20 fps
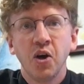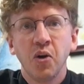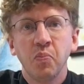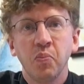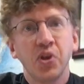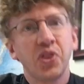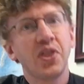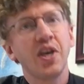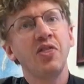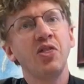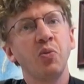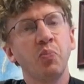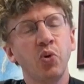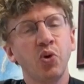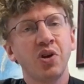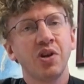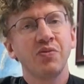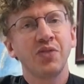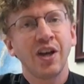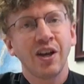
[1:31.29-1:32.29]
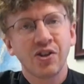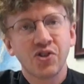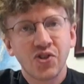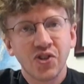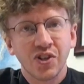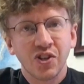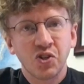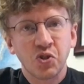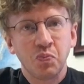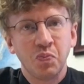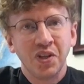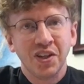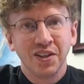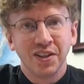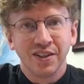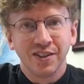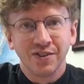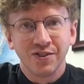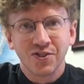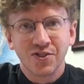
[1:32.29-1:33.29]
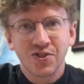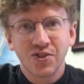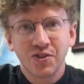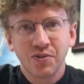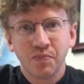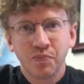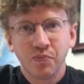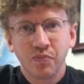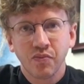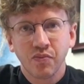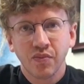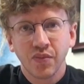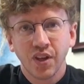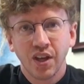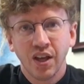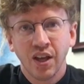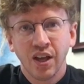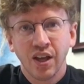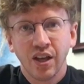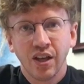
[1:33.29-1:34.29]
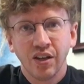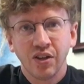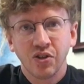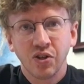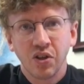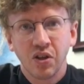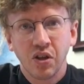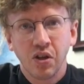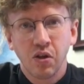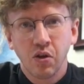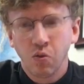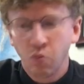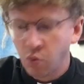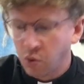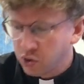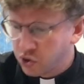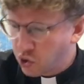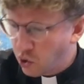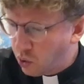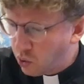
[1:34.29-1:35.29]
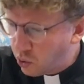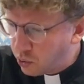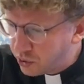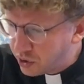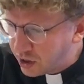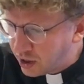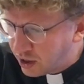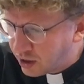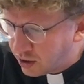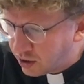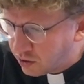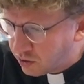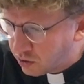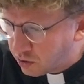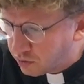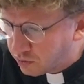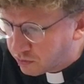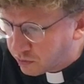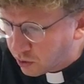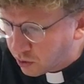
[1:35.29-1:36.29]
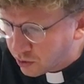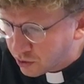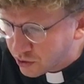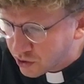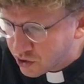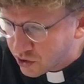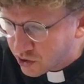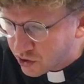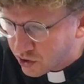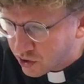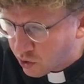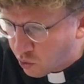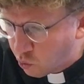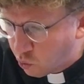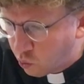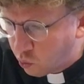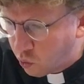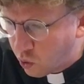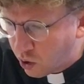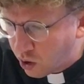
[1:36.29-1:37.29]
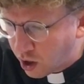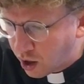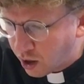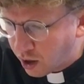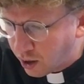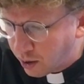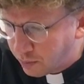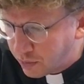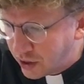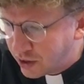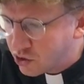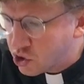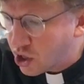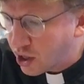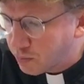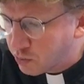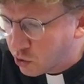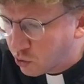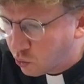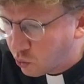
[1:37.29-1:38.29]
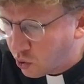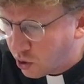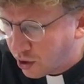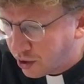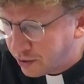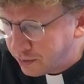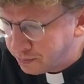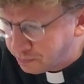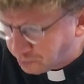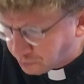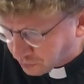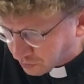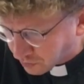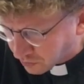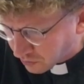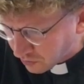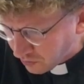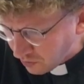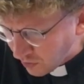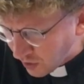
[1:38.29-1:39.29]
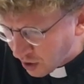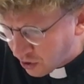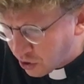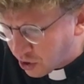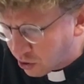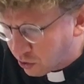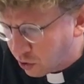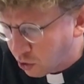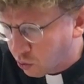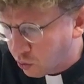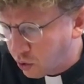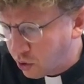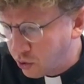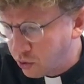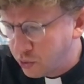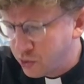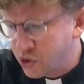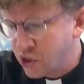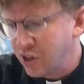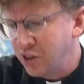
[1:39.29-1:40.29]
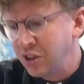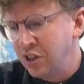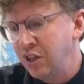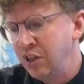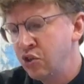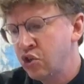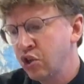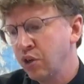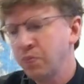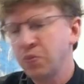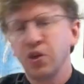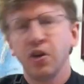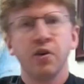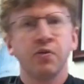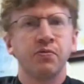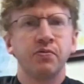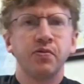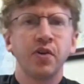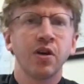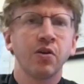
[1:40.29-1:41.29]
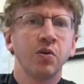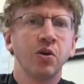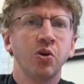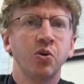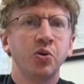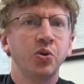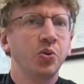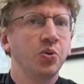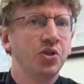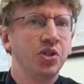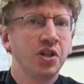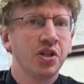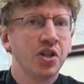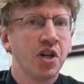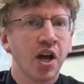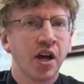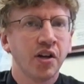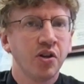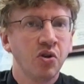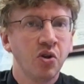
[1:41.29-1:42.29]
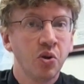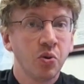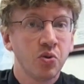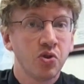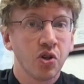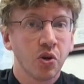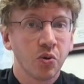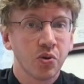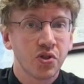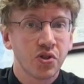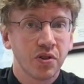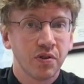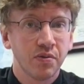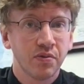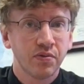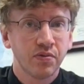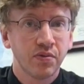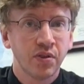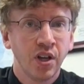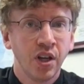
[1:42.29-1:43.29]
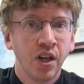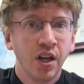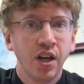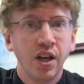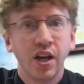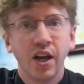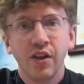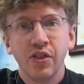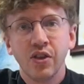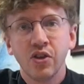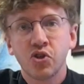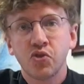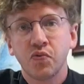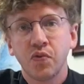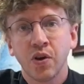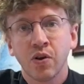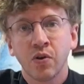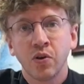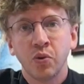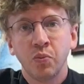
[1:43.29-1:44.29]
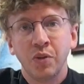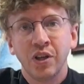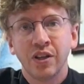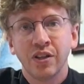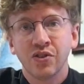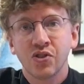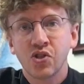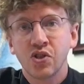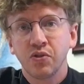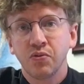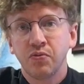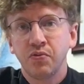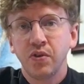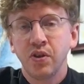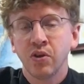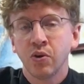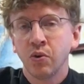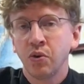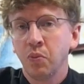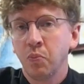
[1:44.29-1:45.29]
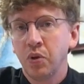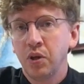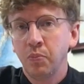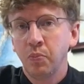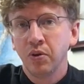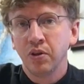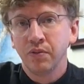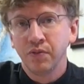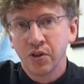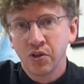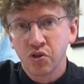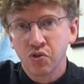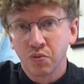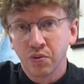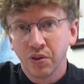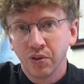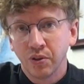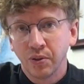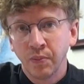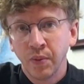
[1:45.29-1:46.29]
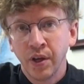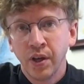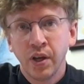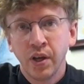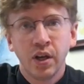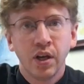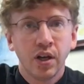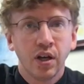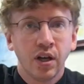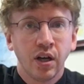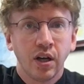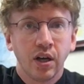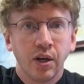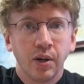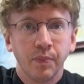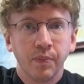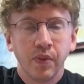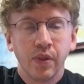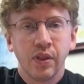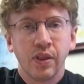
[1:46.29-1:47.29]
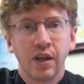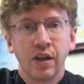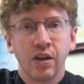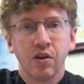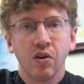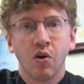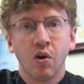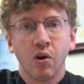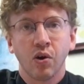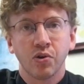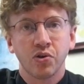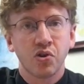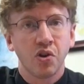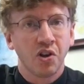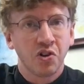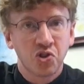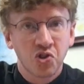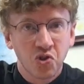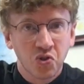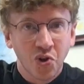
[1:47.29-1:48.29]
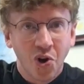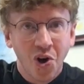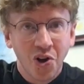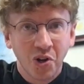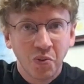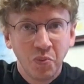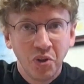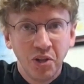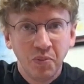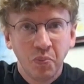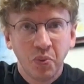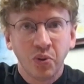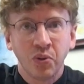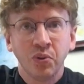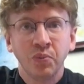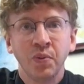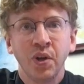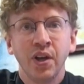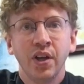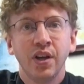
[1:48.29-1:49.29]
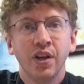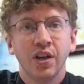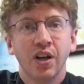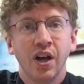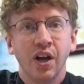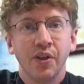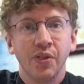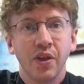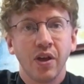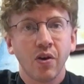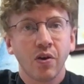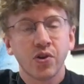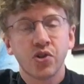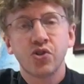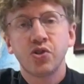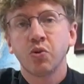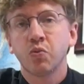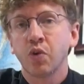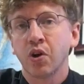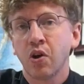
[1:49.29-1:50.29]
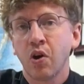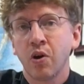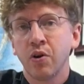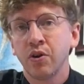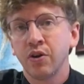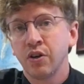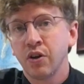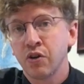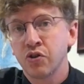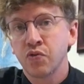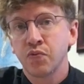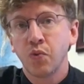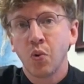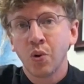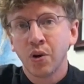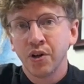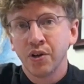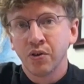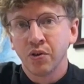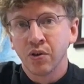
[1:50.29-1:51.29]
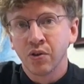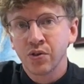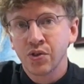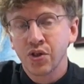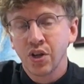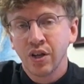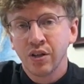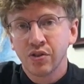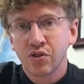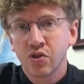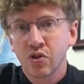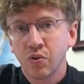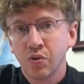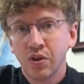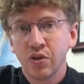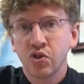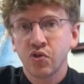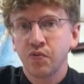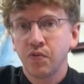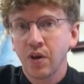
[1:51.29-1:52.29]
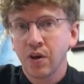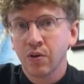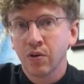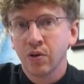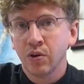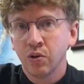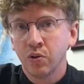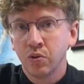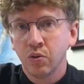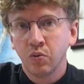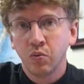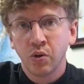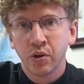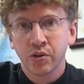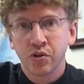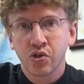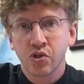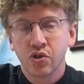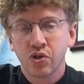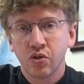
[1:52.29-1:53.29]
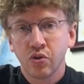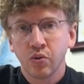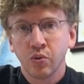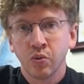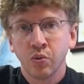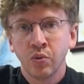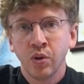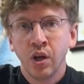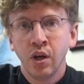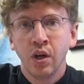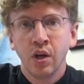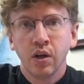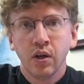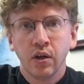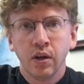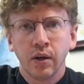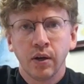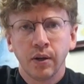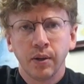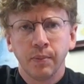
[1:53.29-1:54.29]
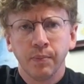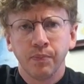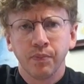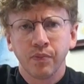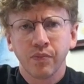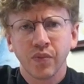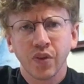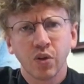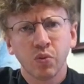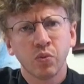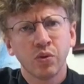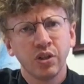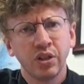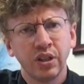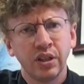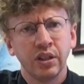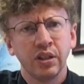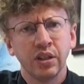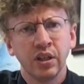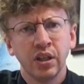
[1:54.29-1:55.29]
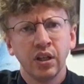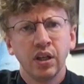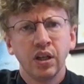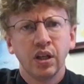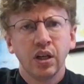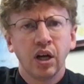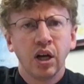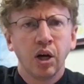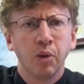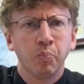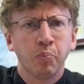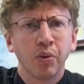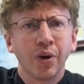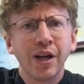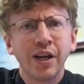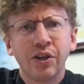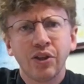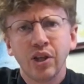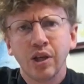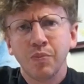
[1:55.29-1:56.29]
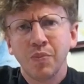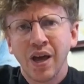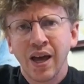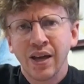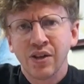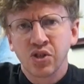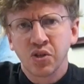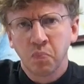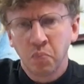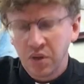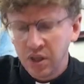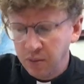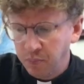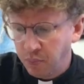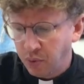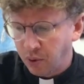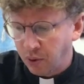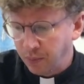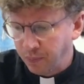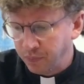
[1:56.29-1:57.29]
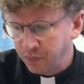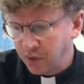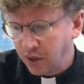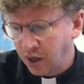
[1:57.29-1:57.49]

But then the book of Exodus begins, and we're told in verse, um, in chapter 1, there arose in Egypt a Pharaoh who did not know Joseph. And this Pharaoh begins to fear the people of Israel. Um, they are a strong people. Uh, they are still regarded as foreigners, and so this pharaoh wants to um, really uh, break them as a people.